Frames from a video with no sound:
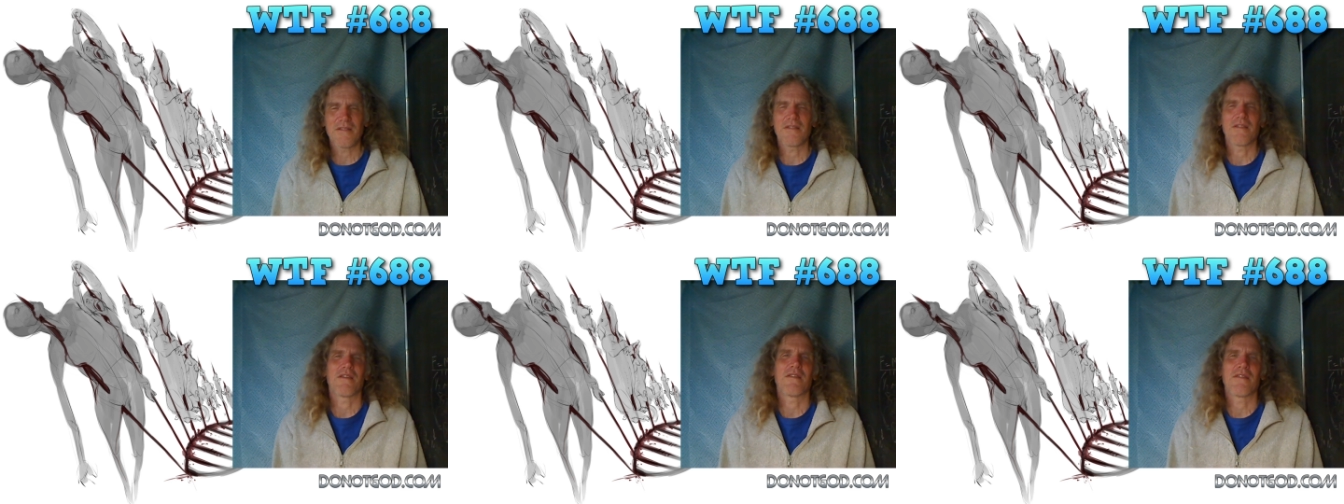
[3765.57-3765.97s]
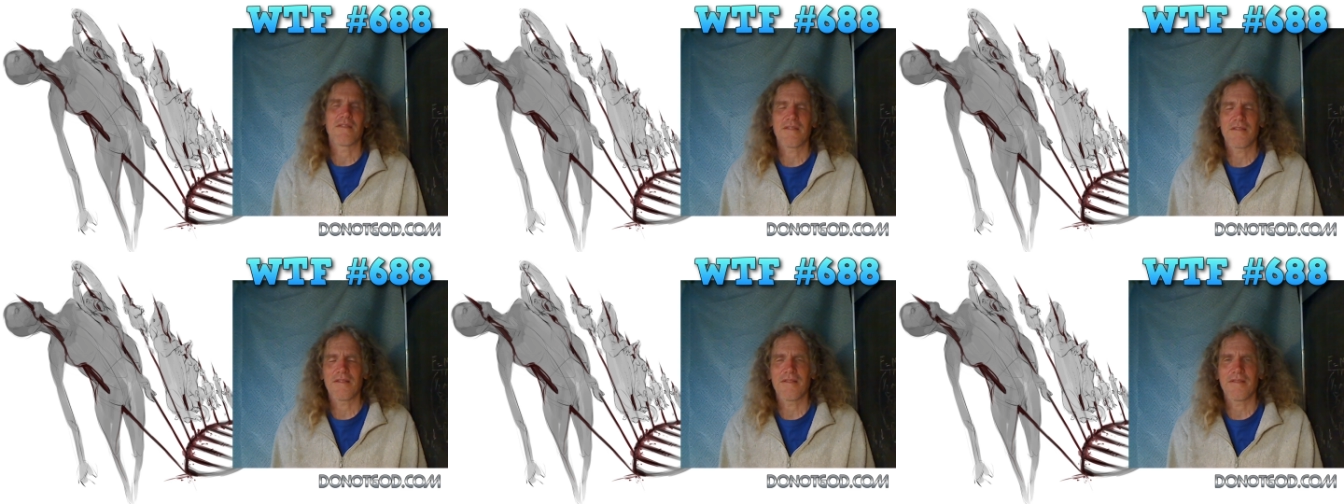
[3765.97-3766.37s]
Yeah,
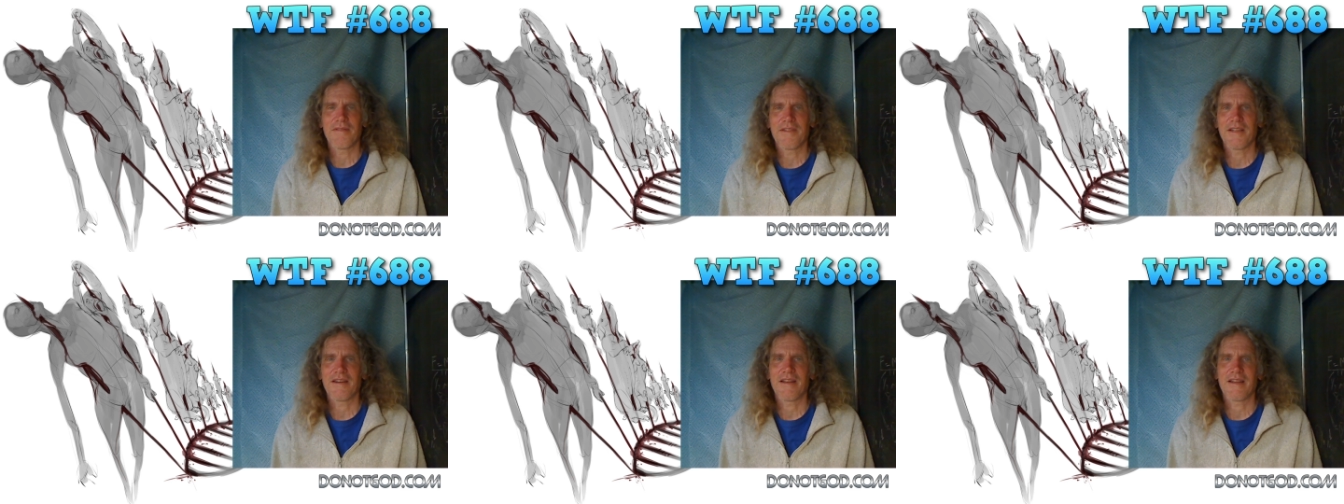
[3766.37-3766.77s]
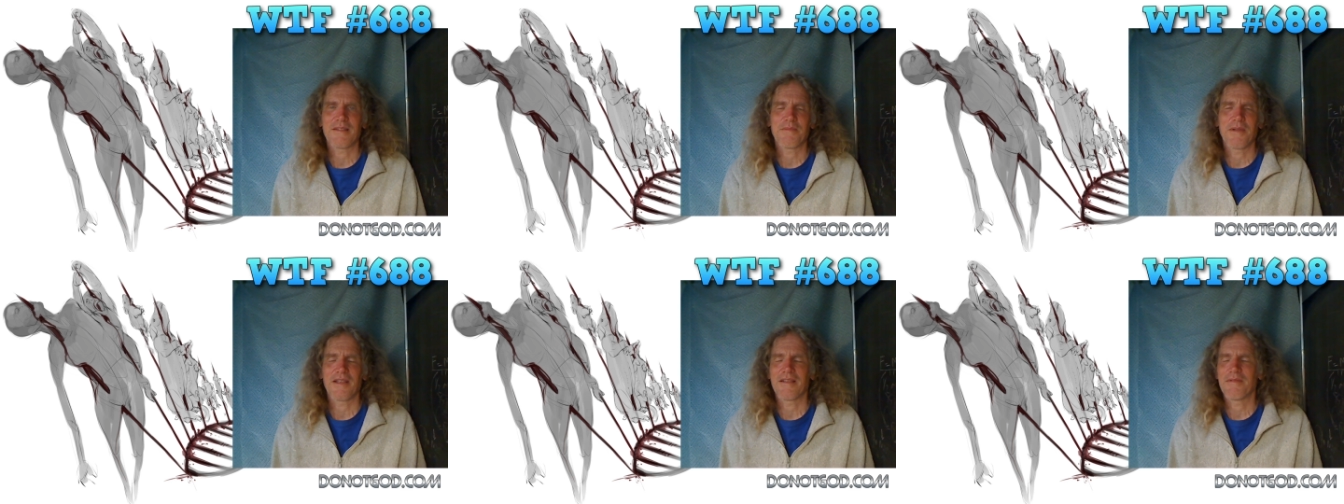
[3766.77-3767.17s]
so there,
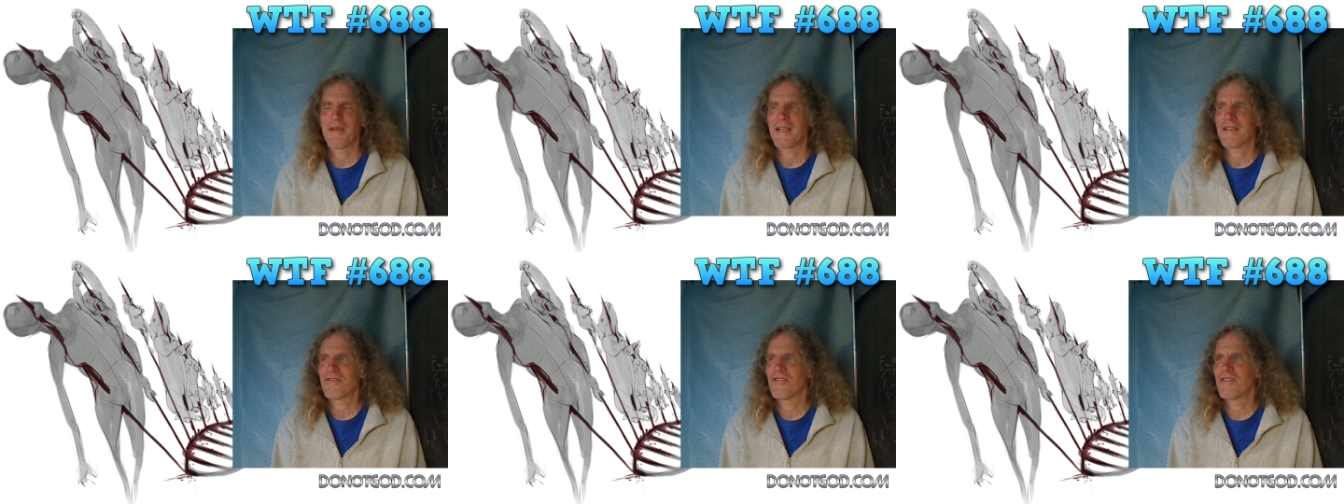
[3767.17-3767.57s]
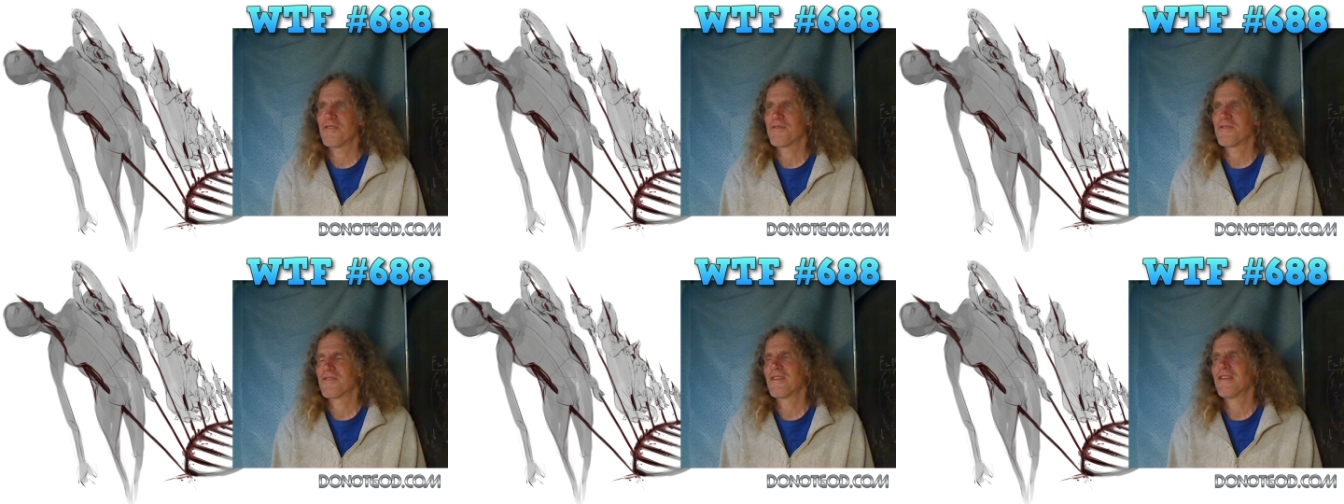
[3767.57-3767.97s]
that's my my
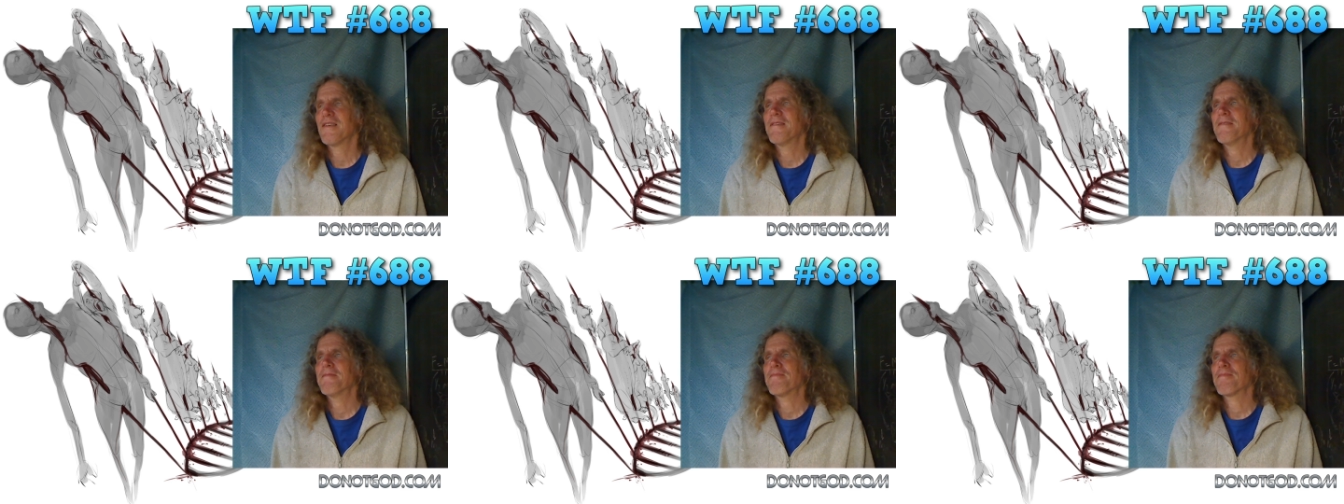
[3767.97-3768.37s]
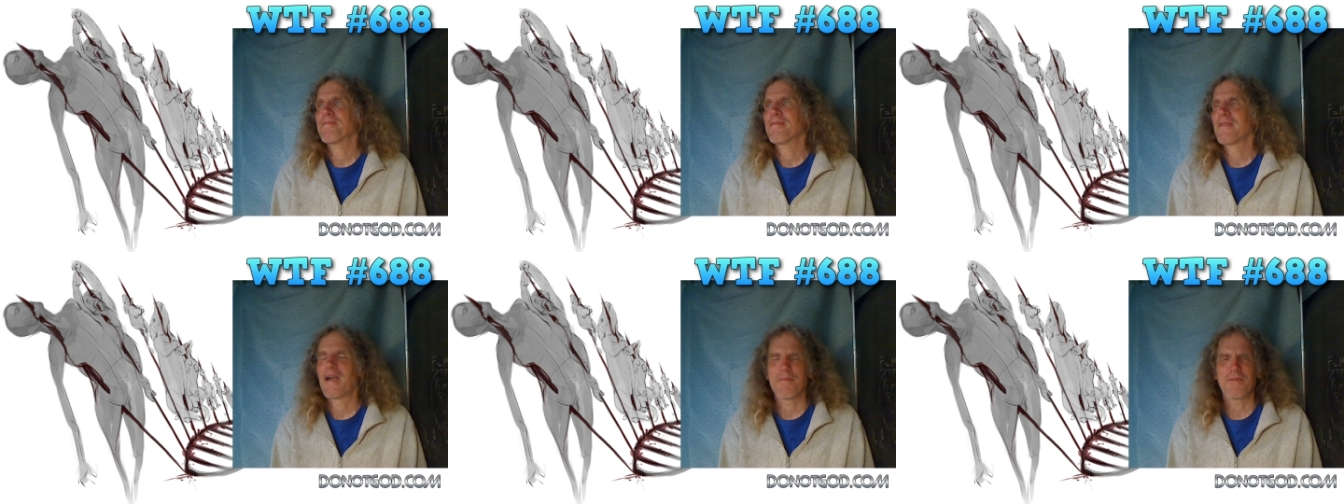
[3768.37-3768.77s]
excuse.
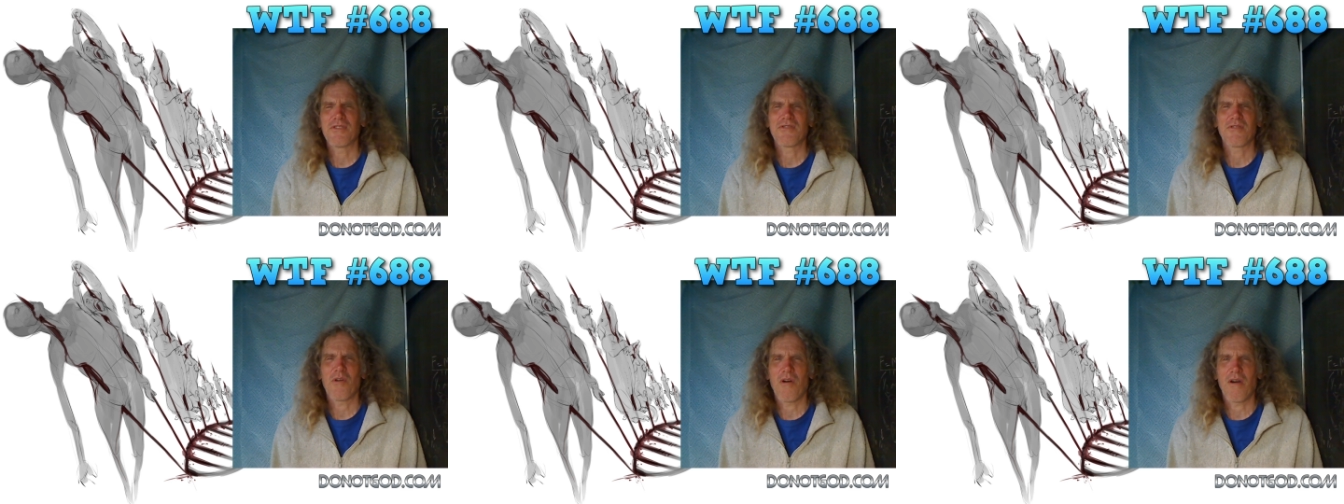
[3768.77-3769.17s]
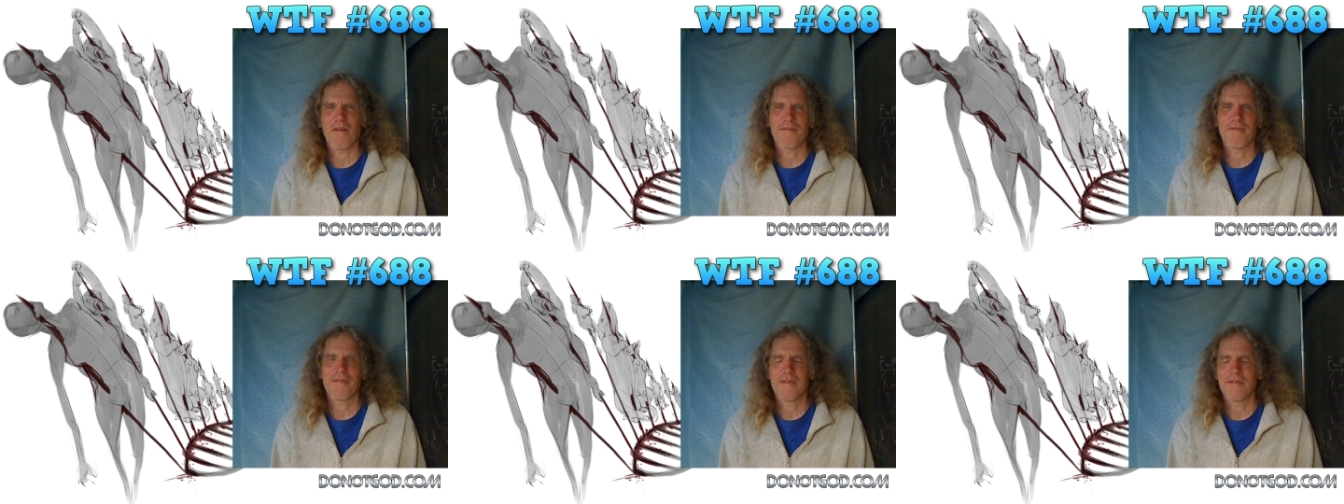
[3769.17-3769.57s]
I'm just
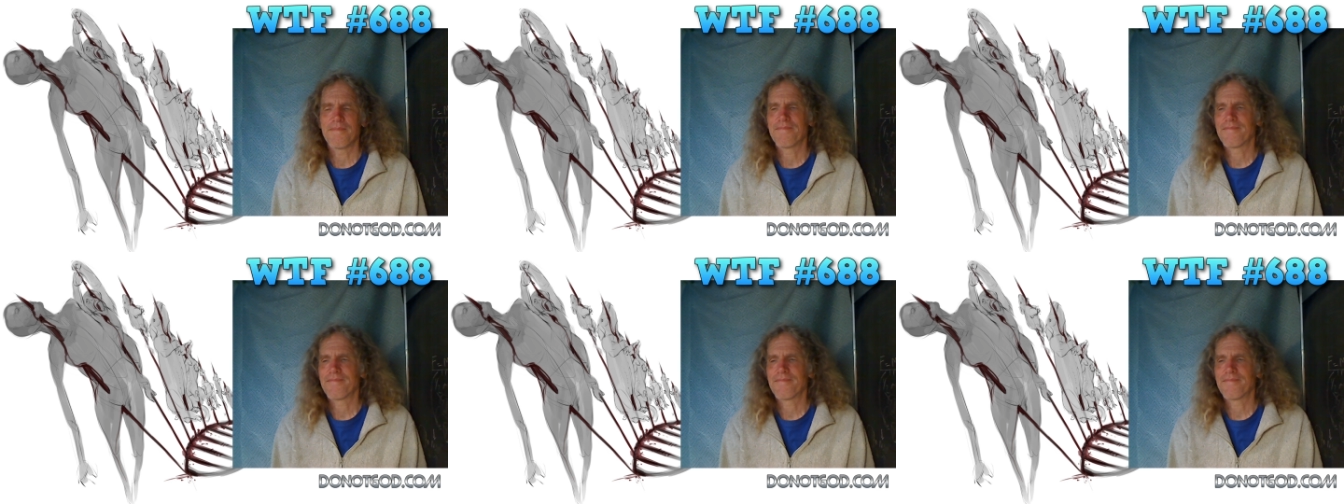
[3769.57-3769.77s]
off.